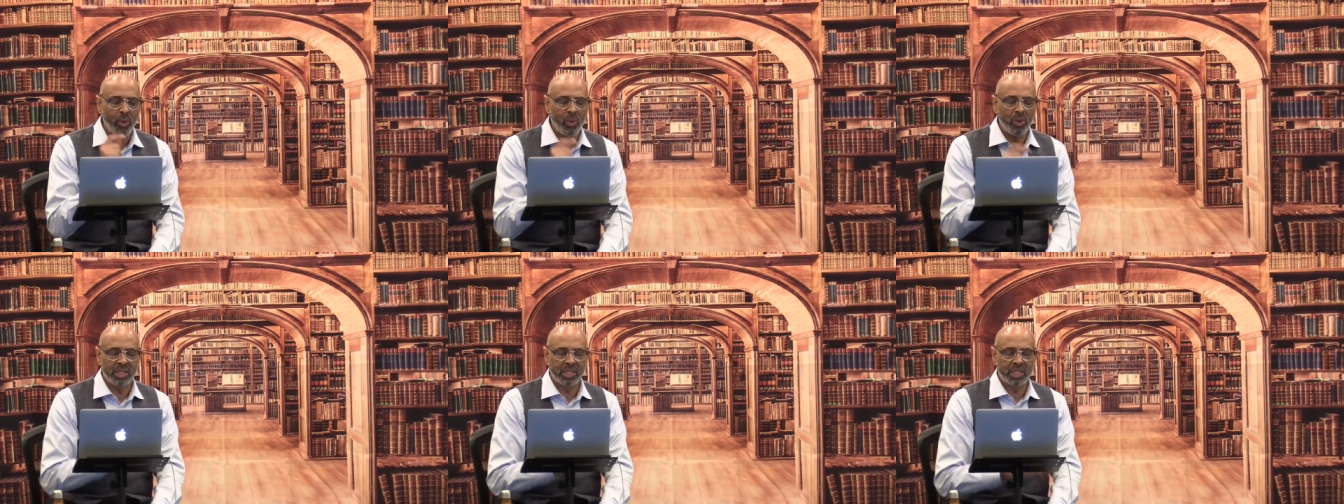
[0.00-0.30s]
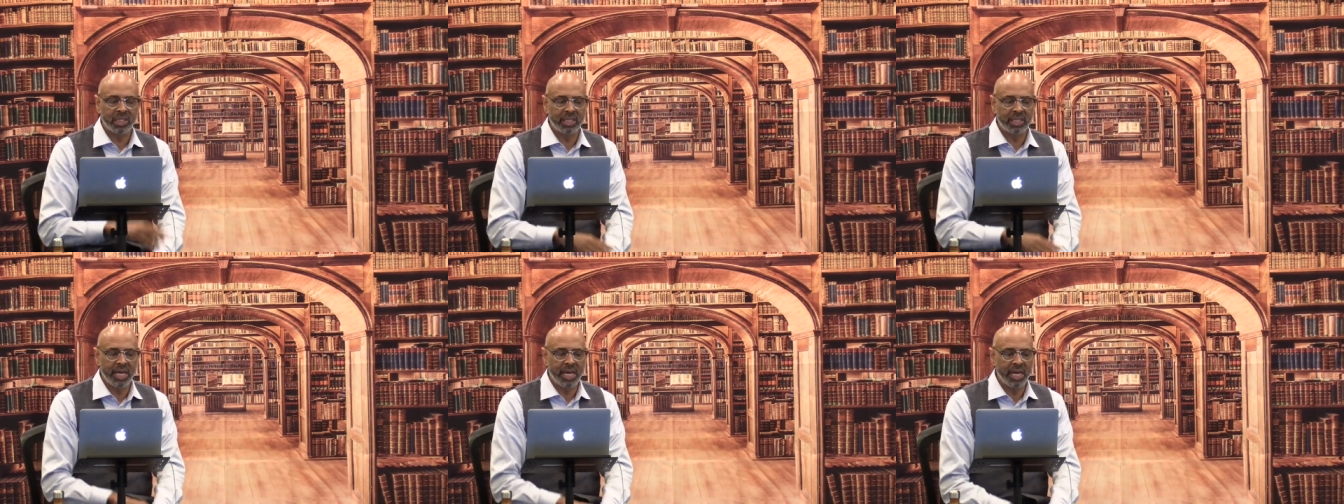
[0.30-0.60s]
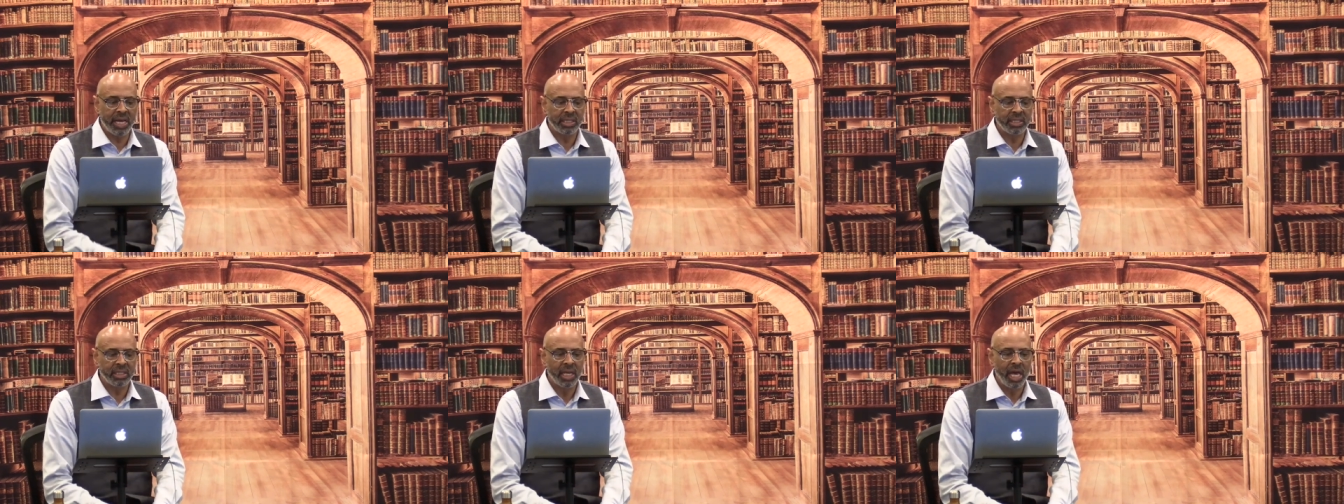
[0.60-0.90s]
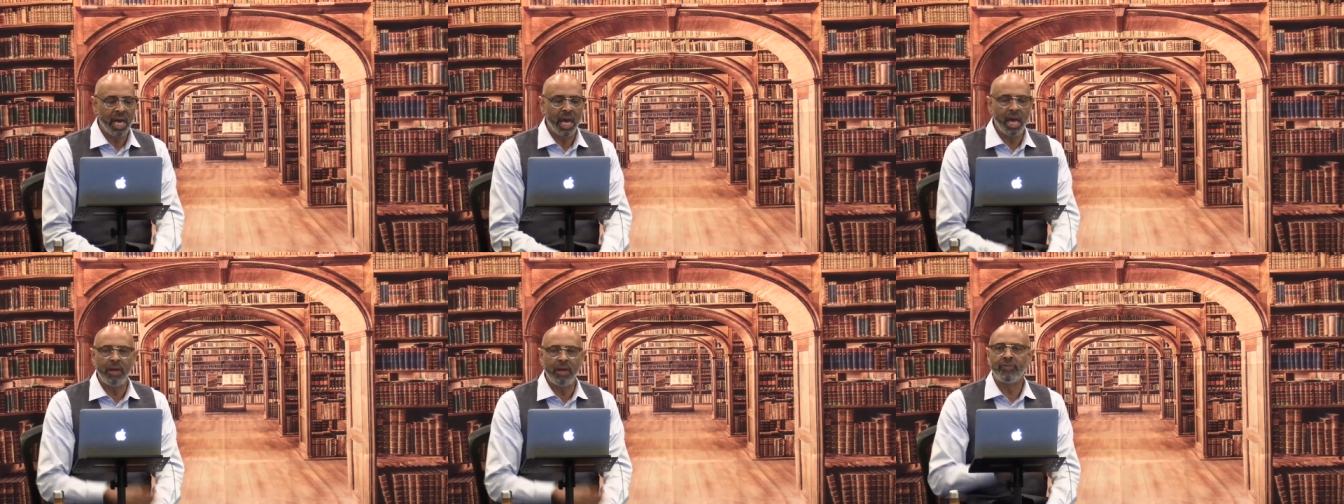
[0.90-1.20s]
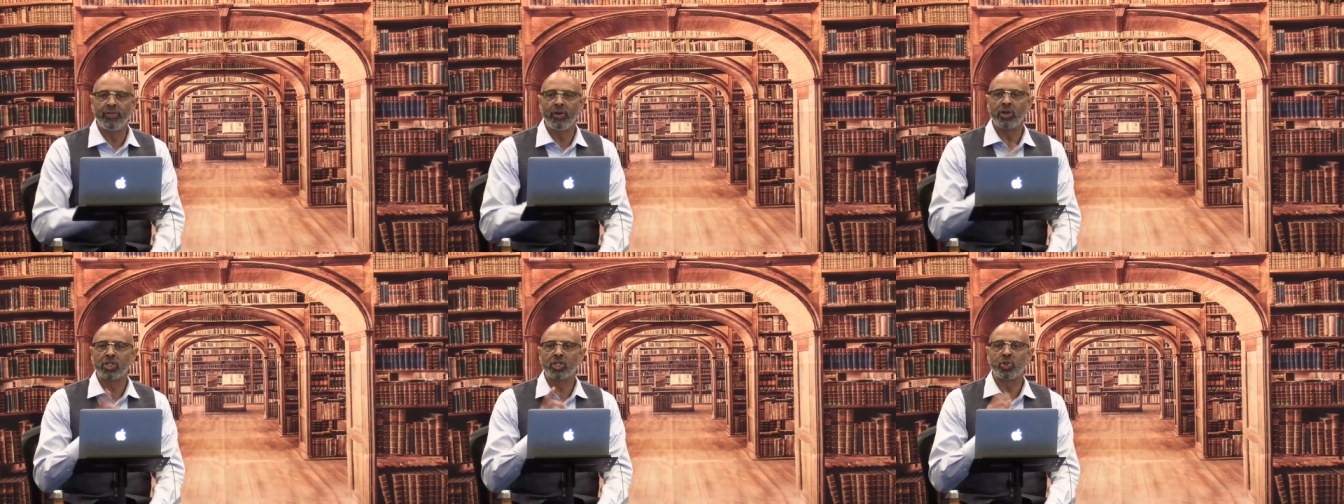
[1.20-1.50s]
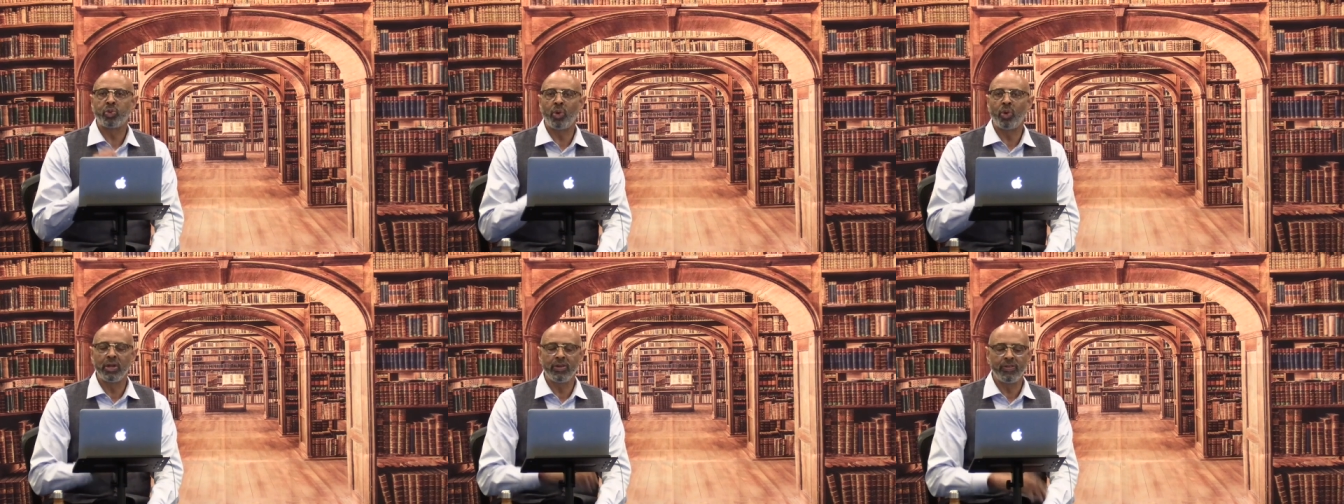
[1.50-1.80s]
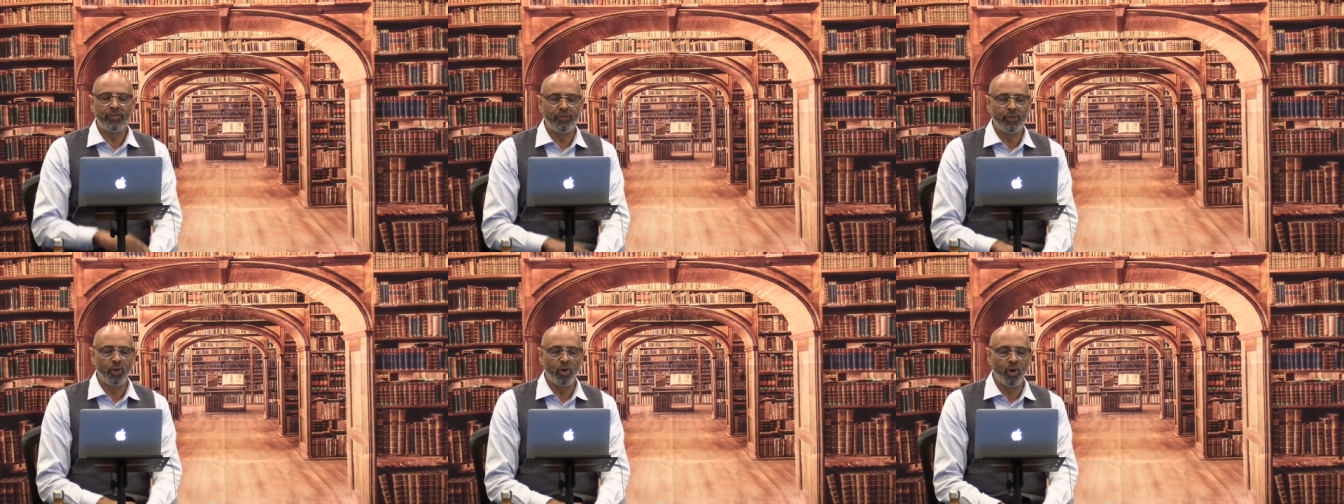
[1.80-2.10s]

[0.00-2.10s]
says in verse 24.